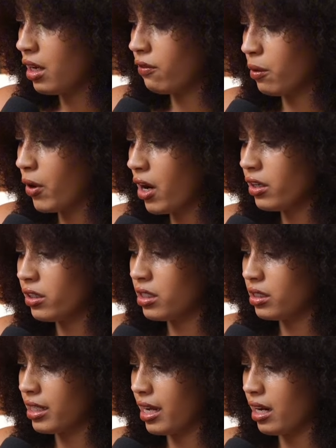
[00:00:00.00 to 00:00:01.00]
for
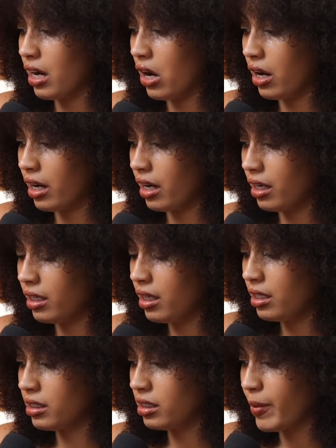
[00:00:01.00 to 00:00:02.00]
partners that are
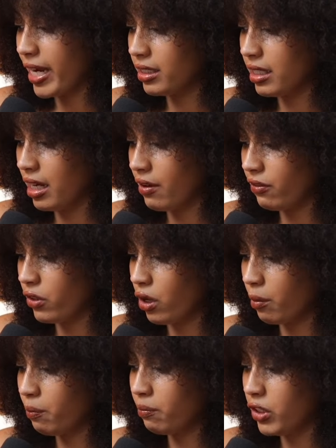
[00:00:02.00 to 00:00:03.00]
suspecting if
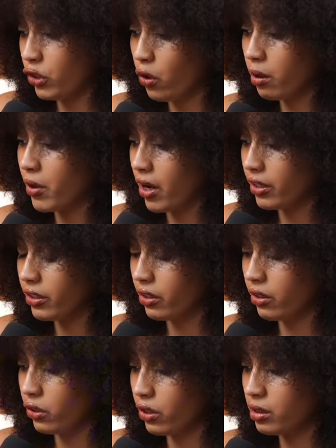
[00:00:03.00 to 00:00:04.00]
your your partner or
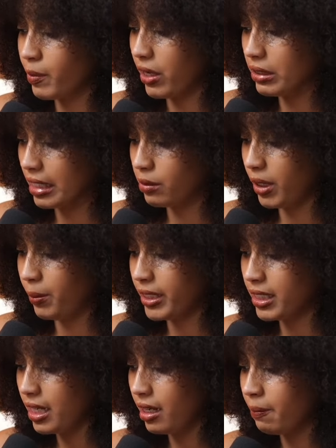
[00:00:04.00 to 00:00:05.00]
your spouse has
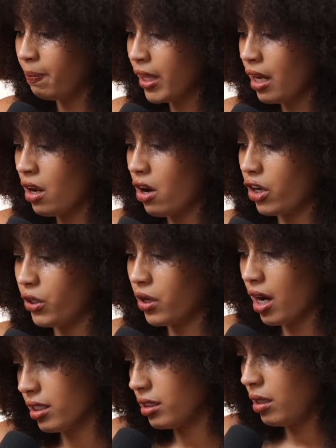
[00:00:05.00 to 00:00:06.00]
BPD, are you
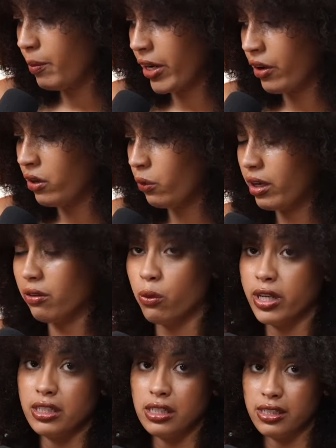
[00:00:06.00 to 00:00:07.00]
constantly paranoid of
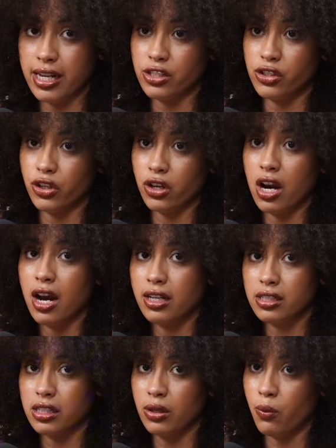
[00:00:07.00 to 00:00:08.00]
what to say? So you're
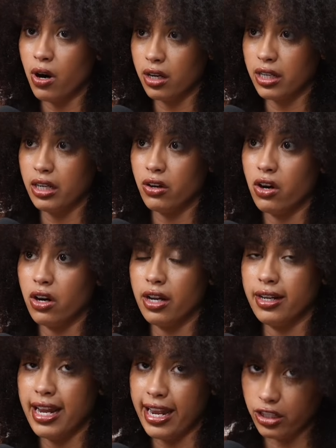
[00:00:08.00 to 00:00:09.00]
constantly walking
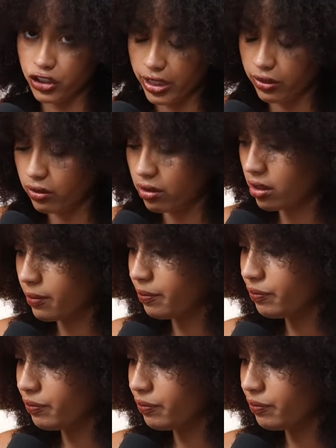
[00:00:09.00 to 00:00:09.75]
on eggshells